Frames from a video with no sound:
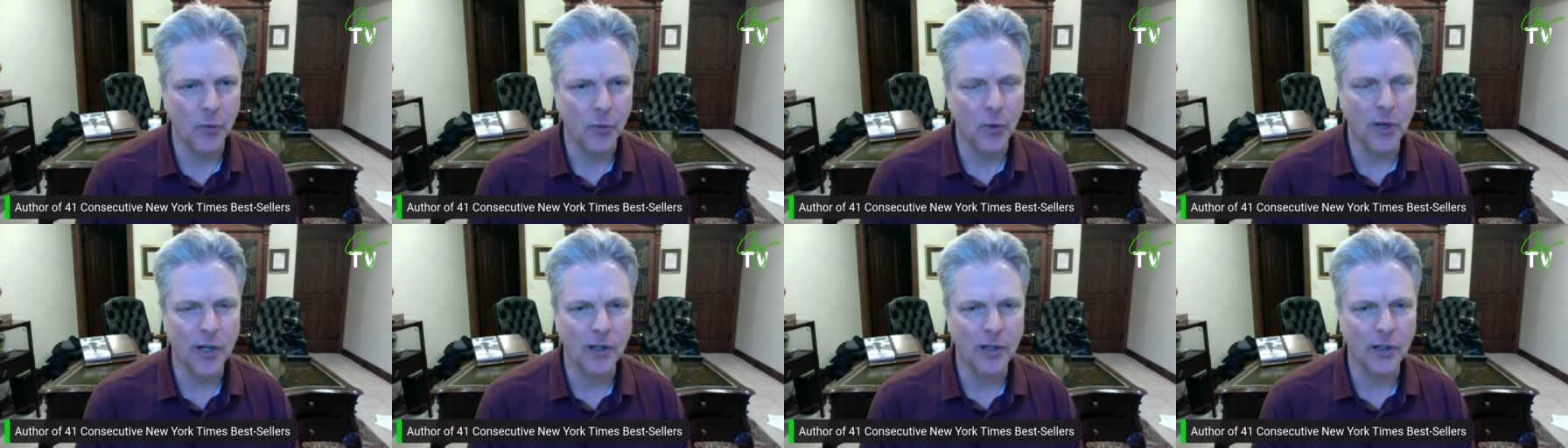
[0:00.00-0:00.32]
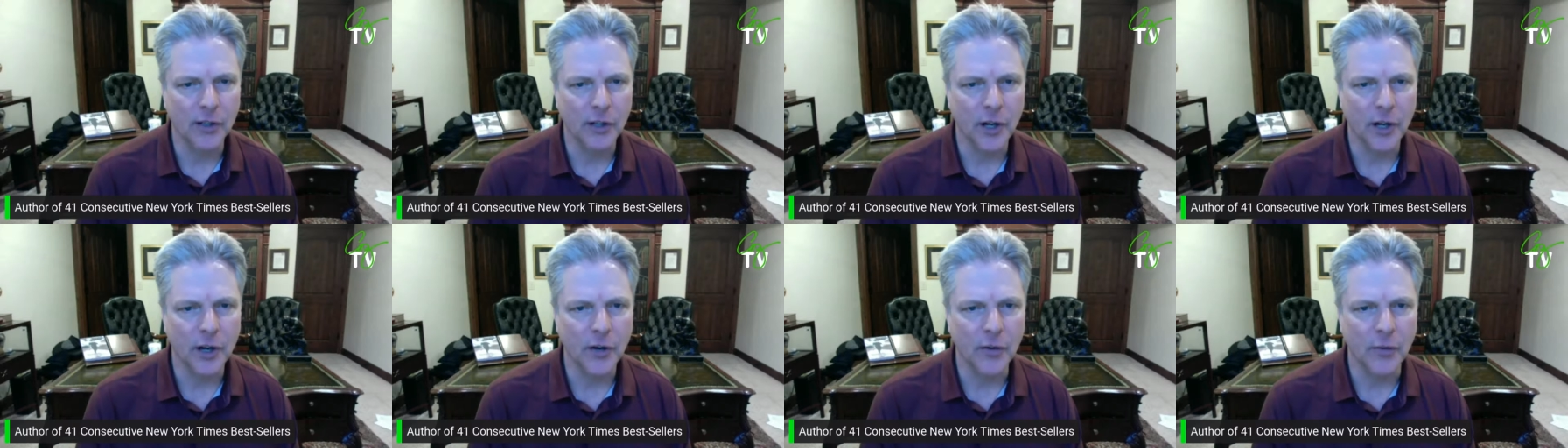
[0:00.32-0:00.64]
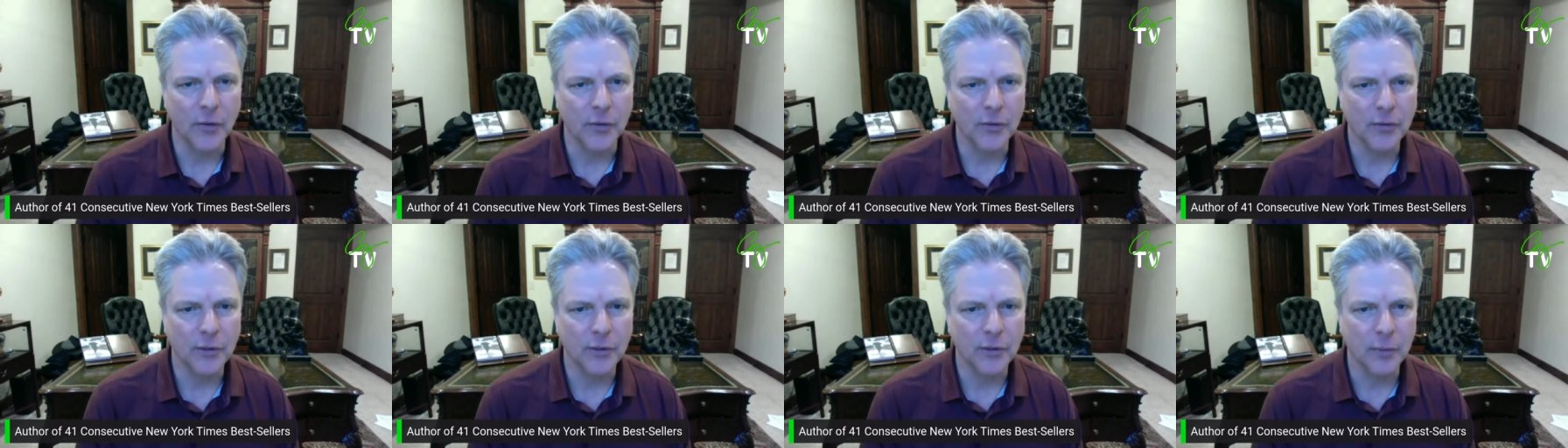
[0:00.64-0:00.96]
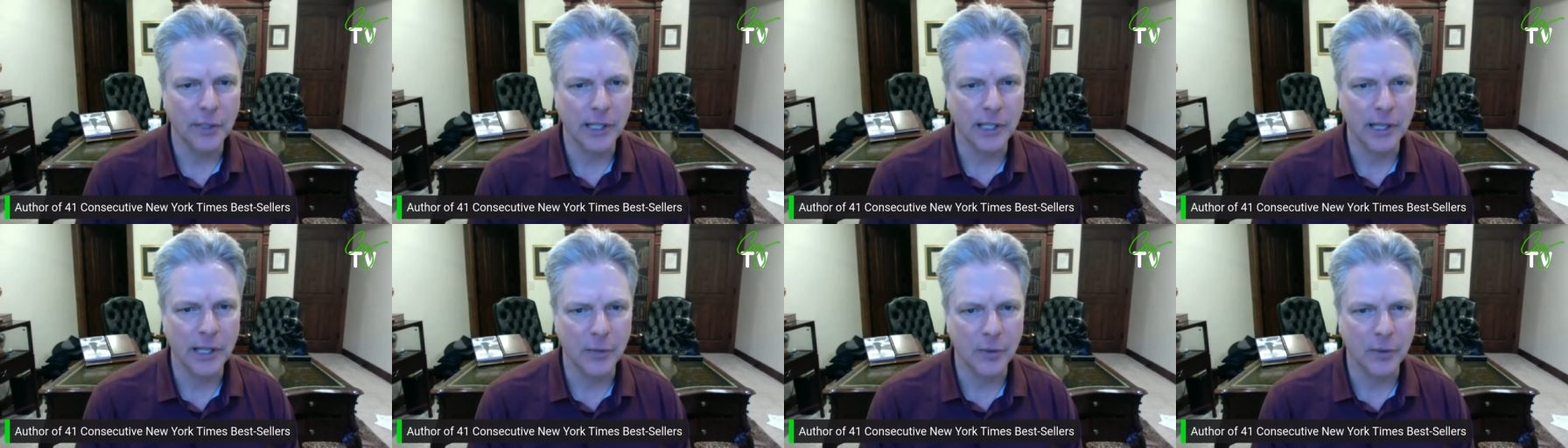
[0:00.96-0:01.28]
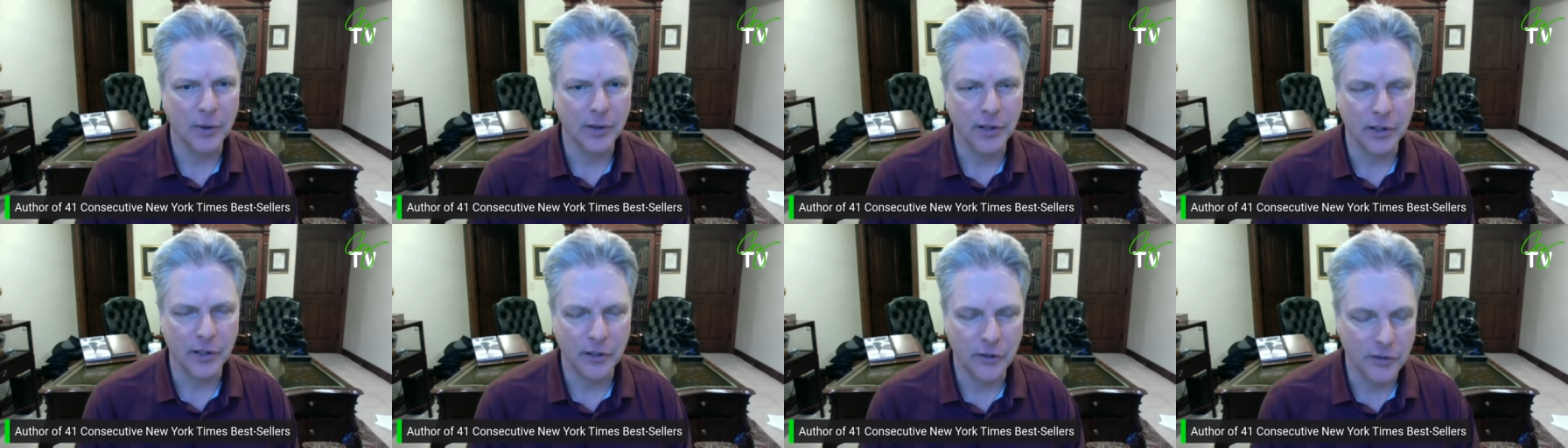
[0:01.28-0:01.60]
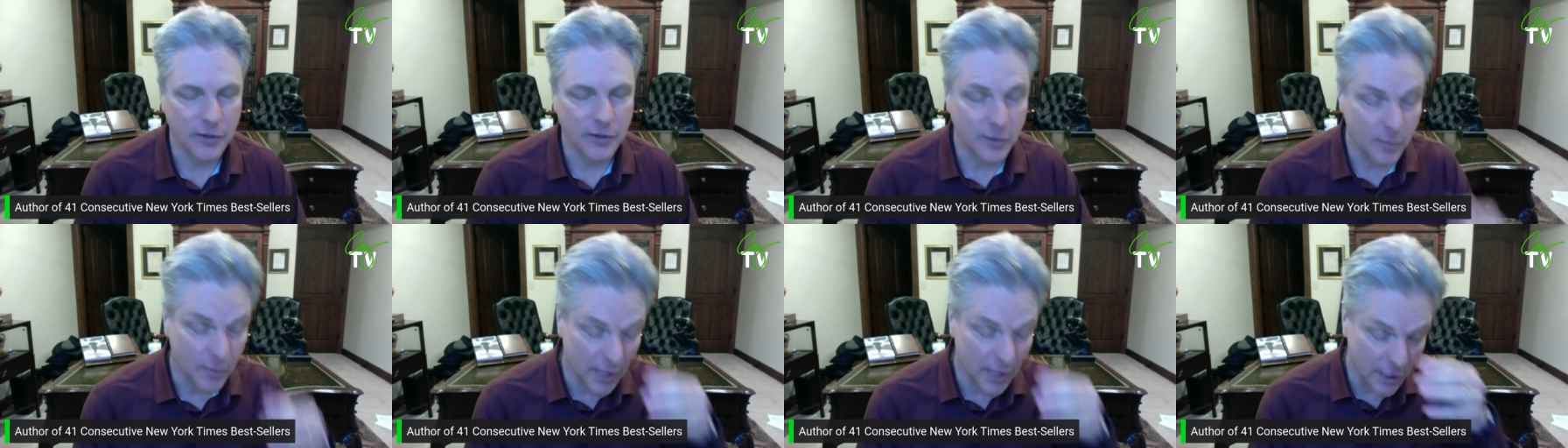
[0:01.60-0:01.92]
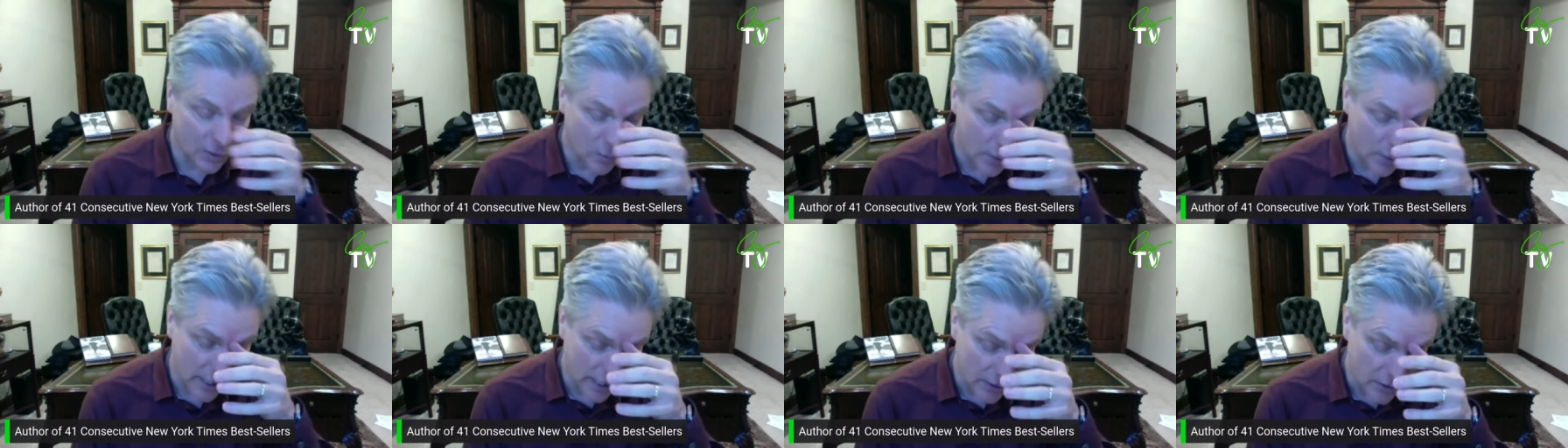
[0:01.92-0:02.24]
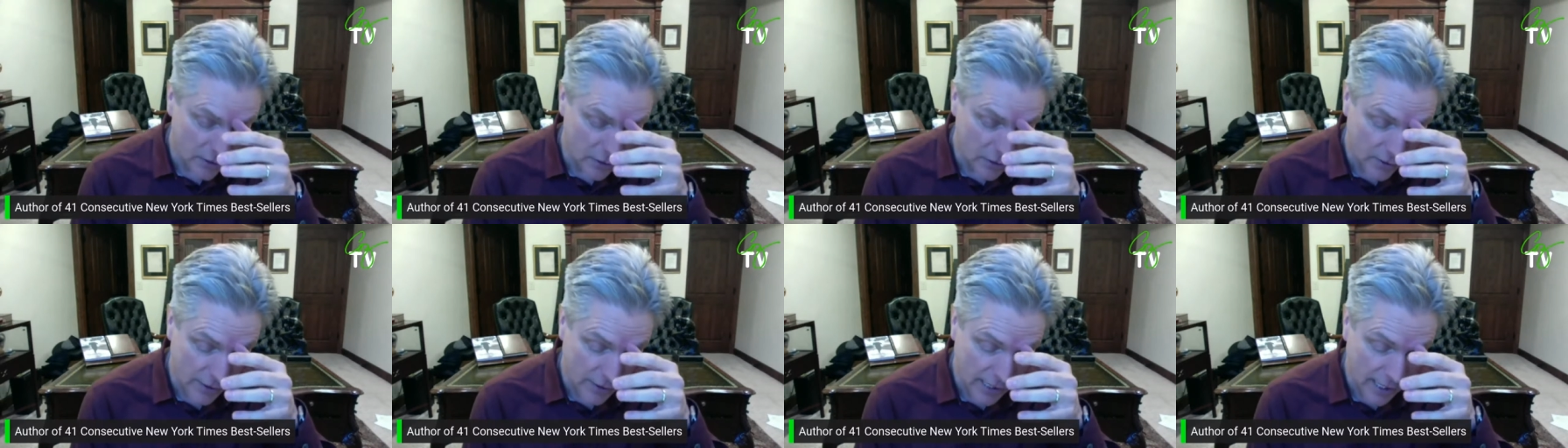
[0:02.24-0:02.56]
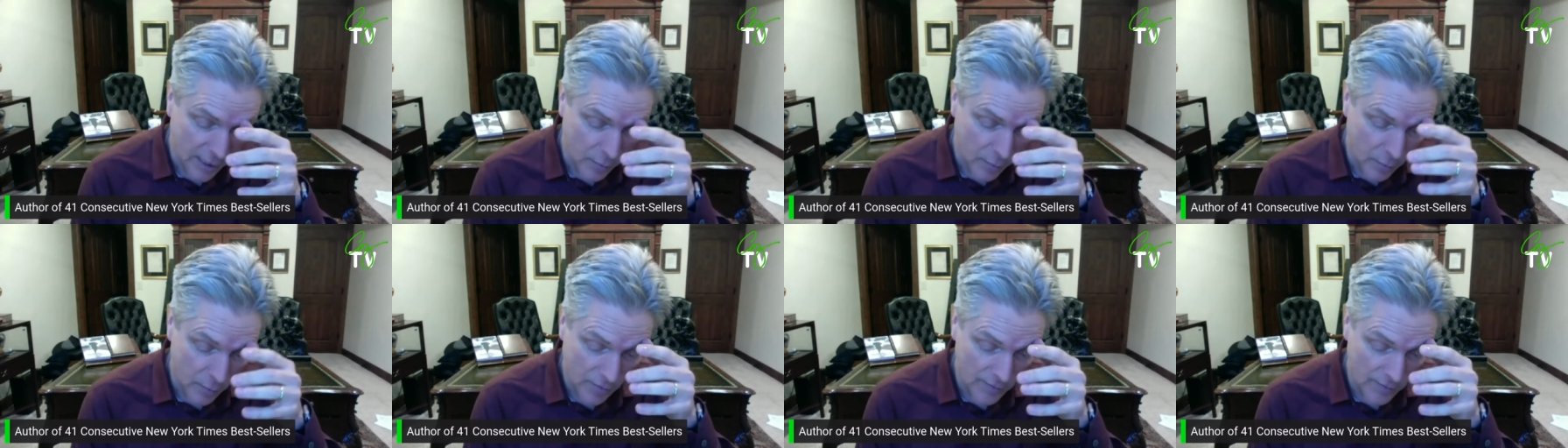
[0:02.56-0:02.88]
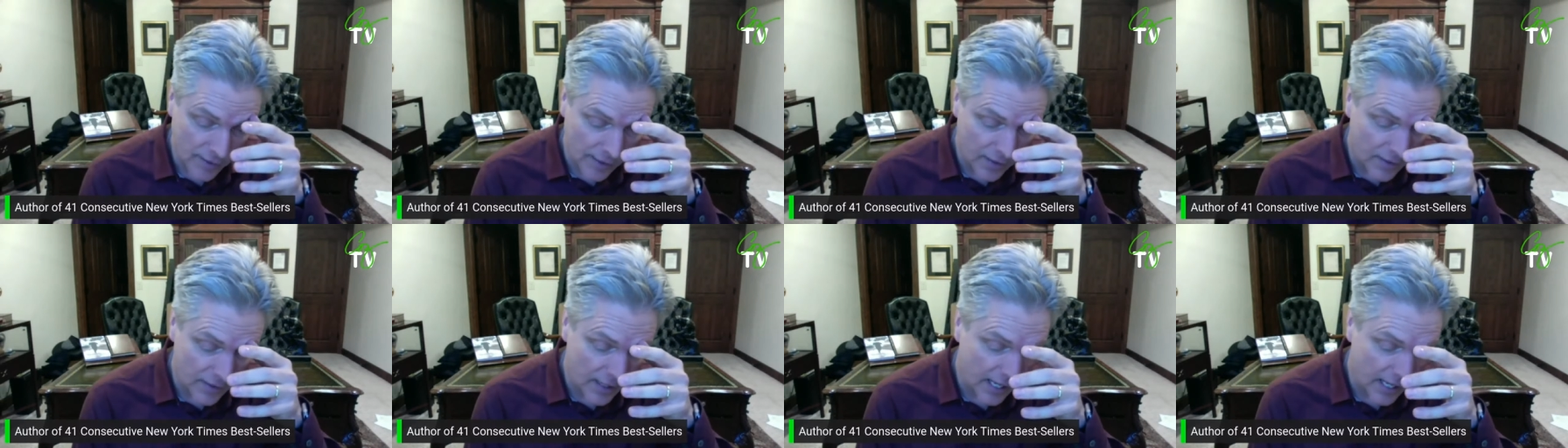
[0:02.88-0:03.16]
way to go to begin with and some things we can do to help prevent